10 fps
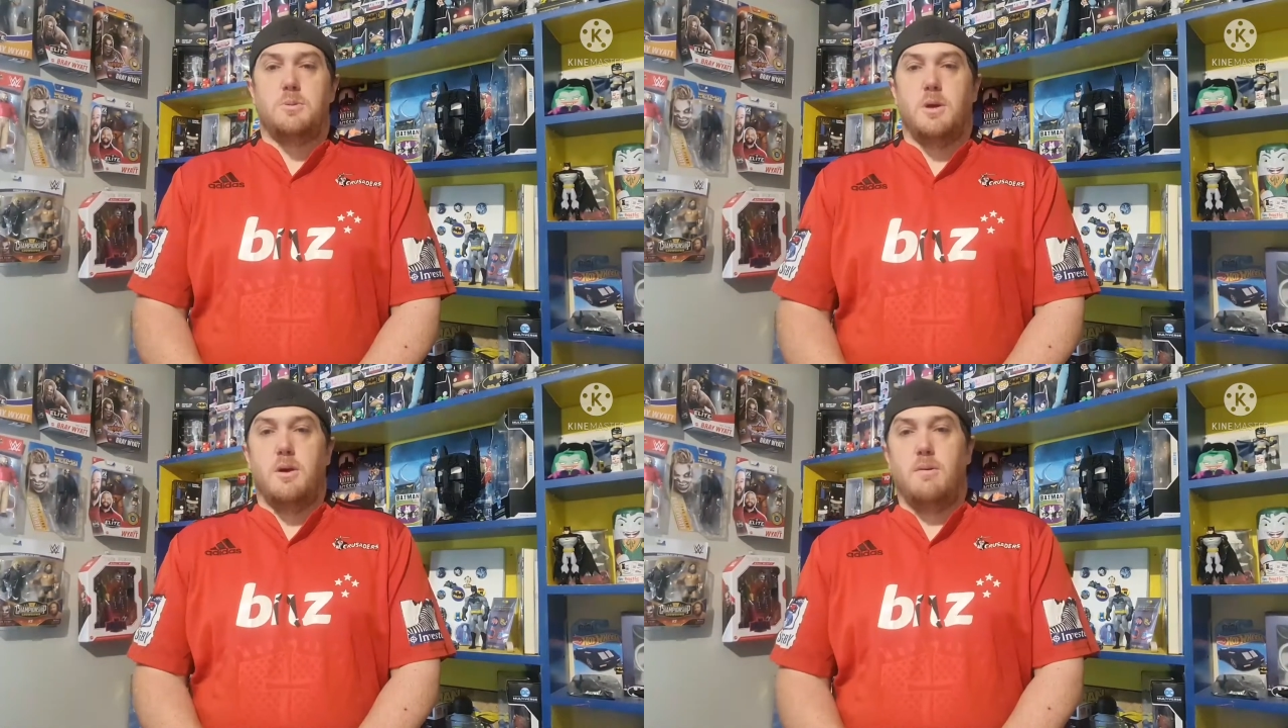
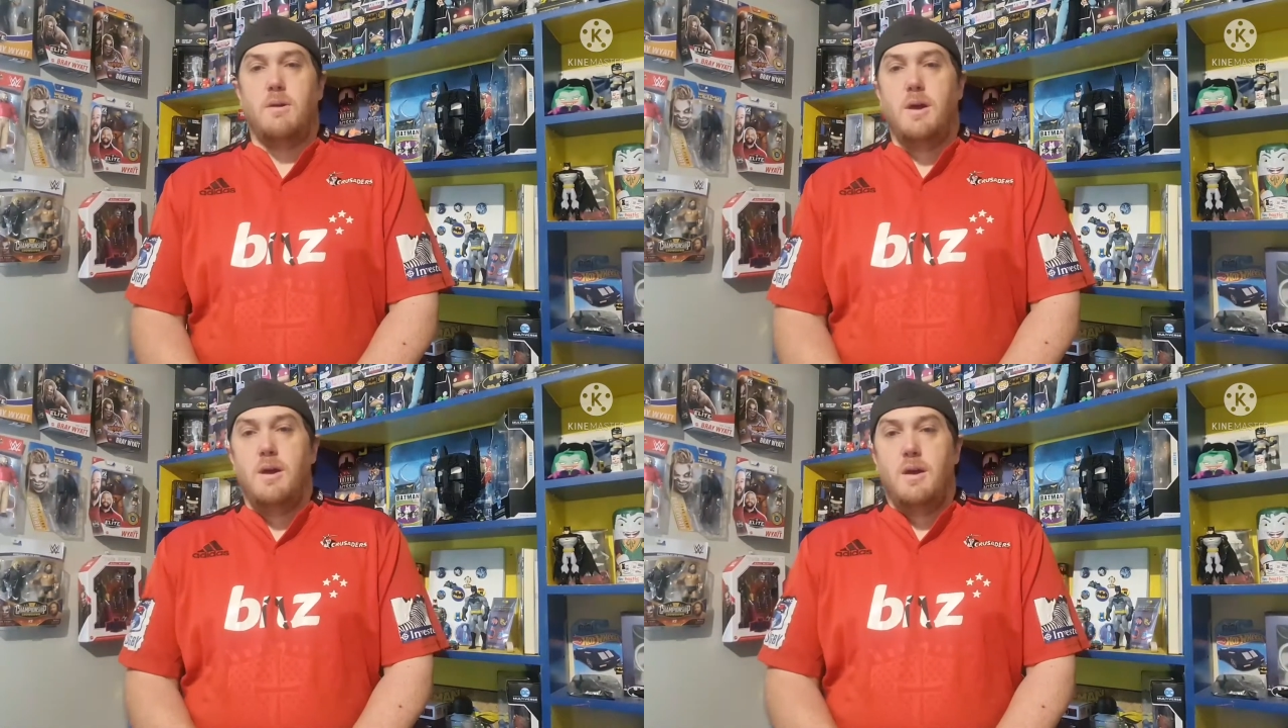So
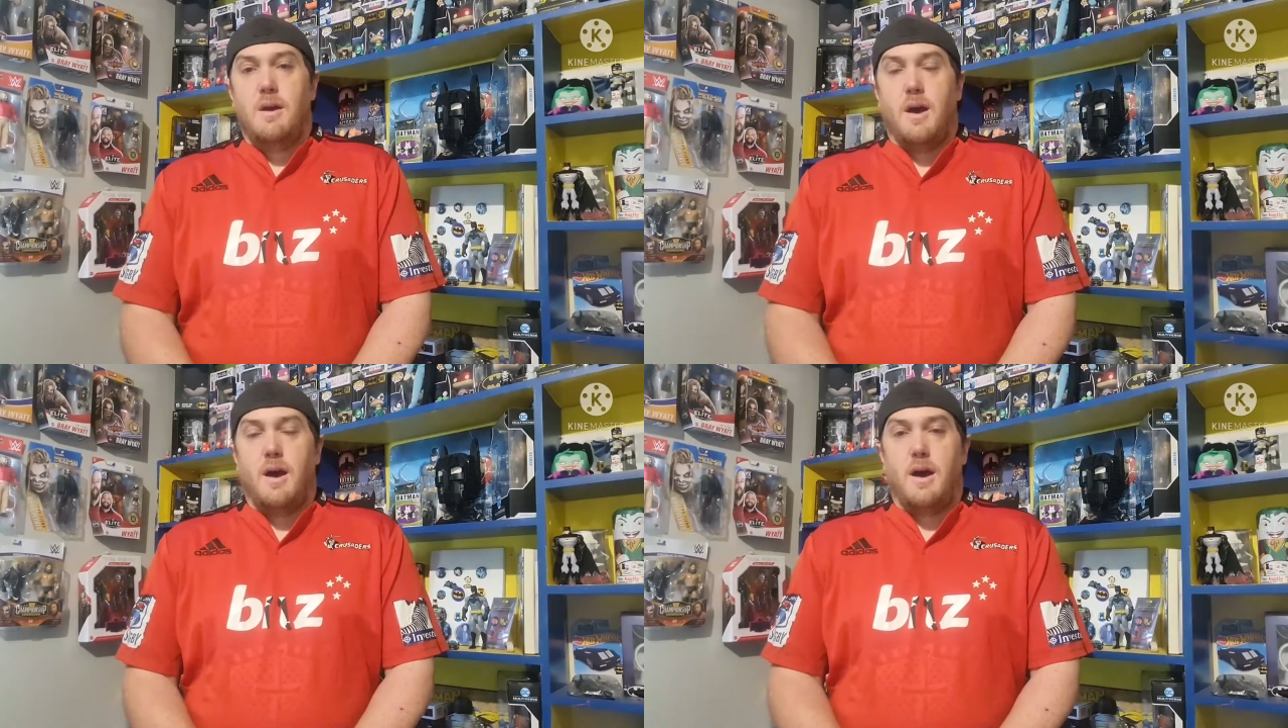
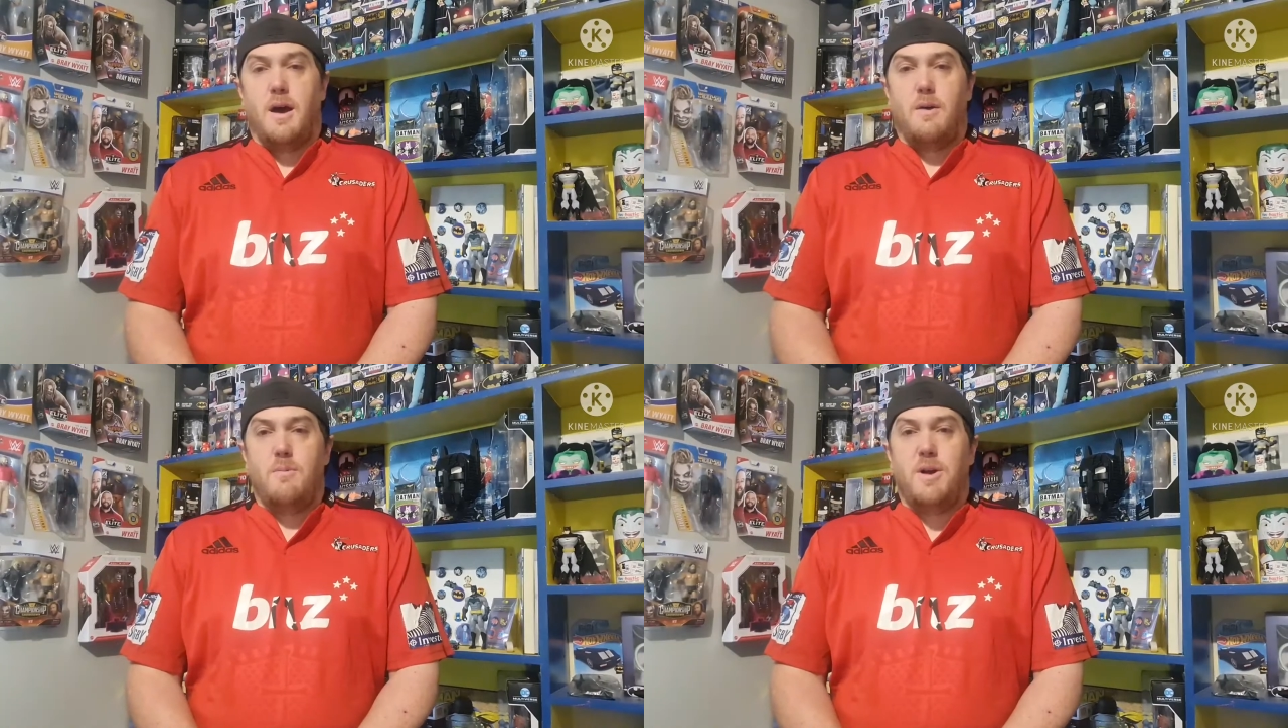we
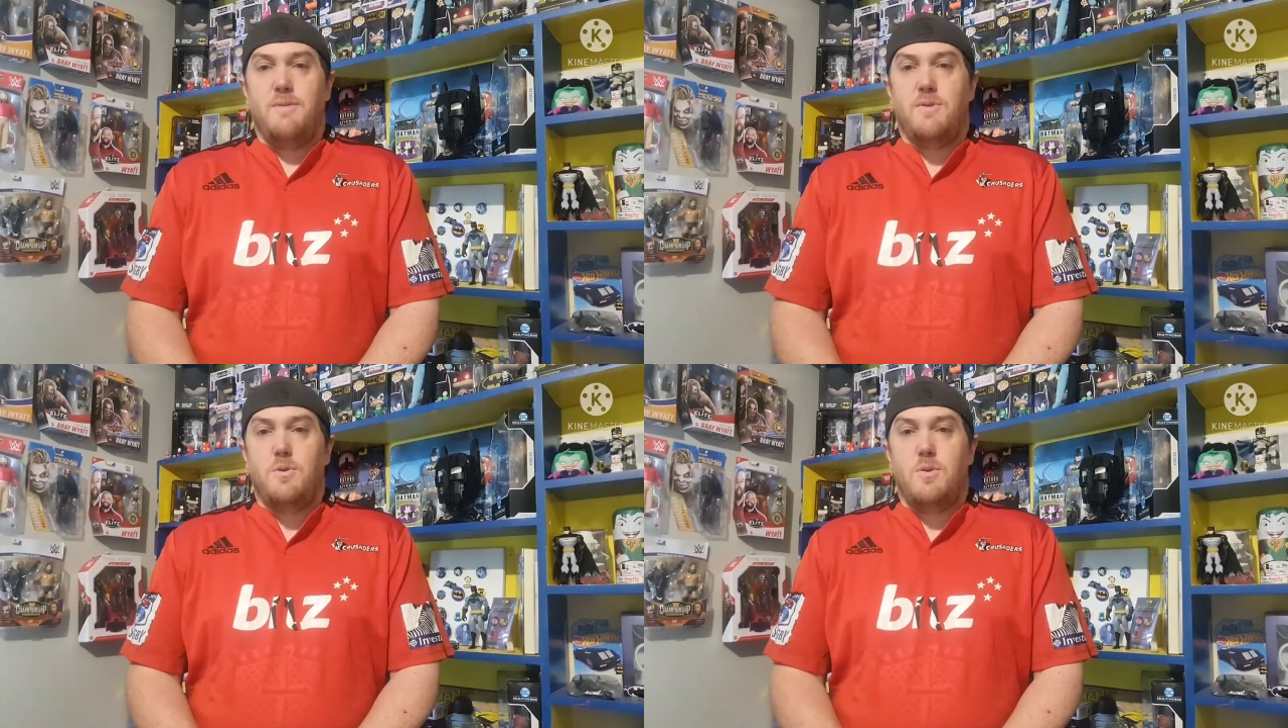might
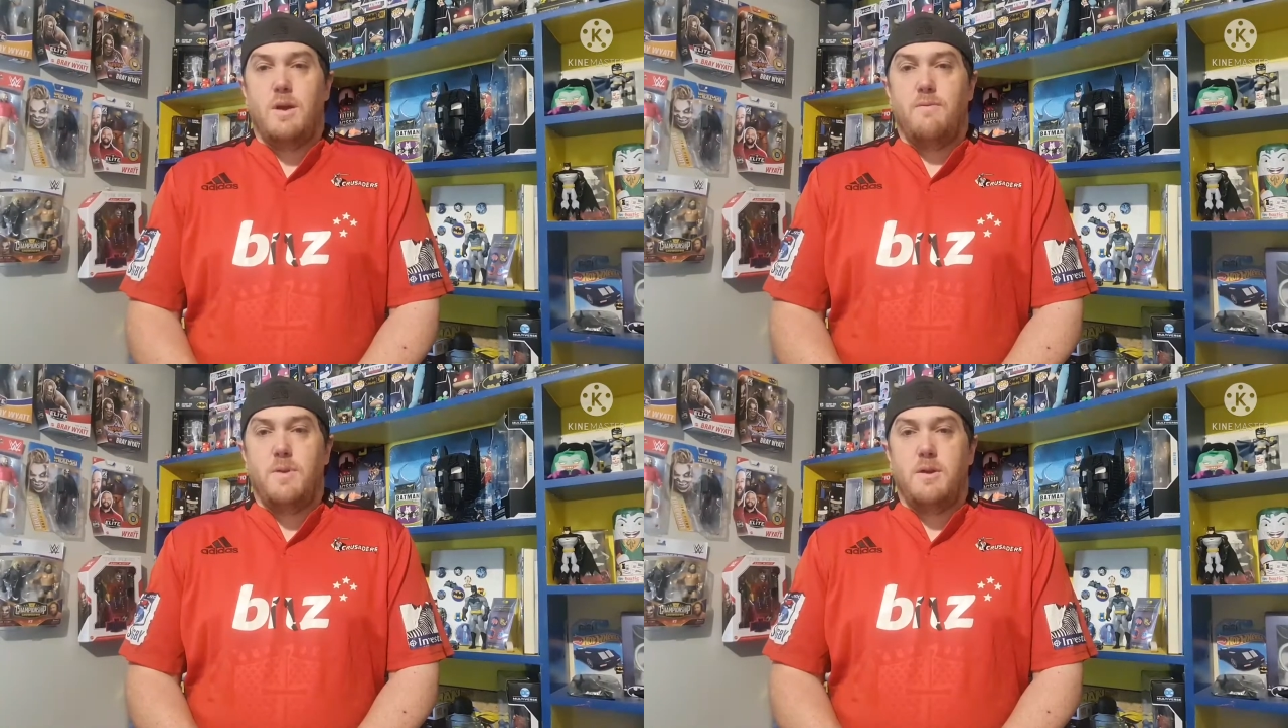even do
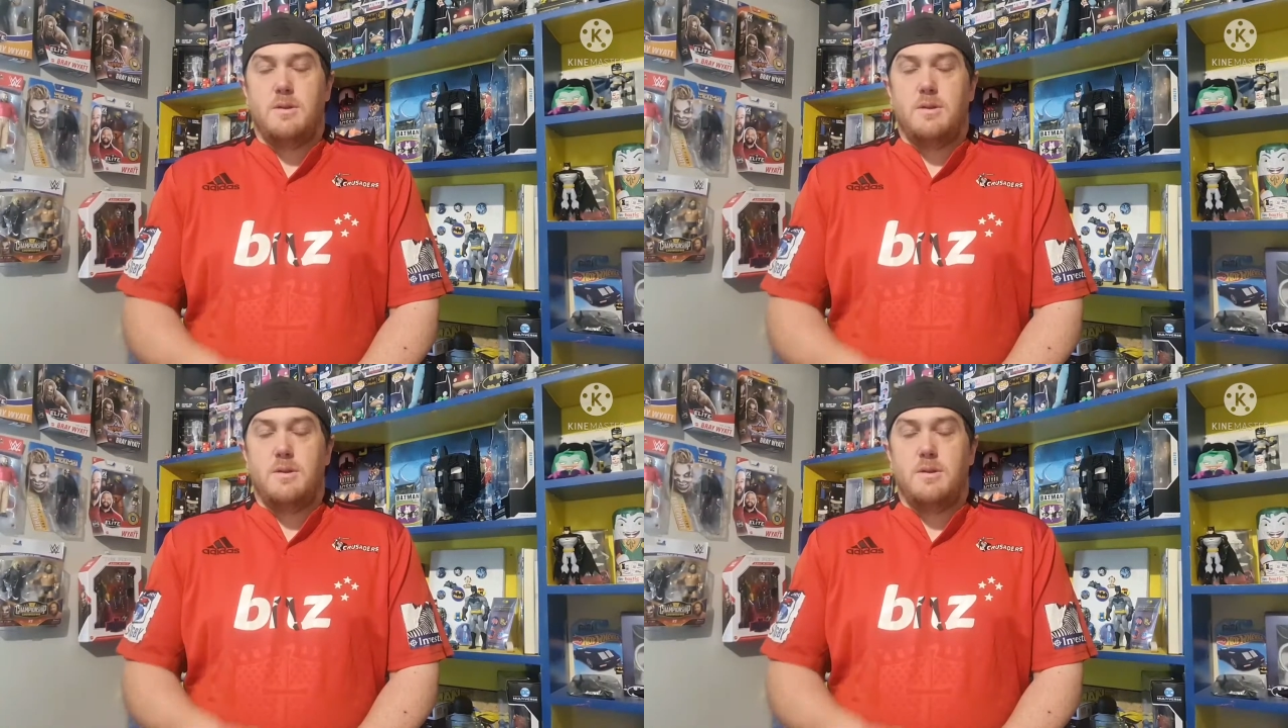a video.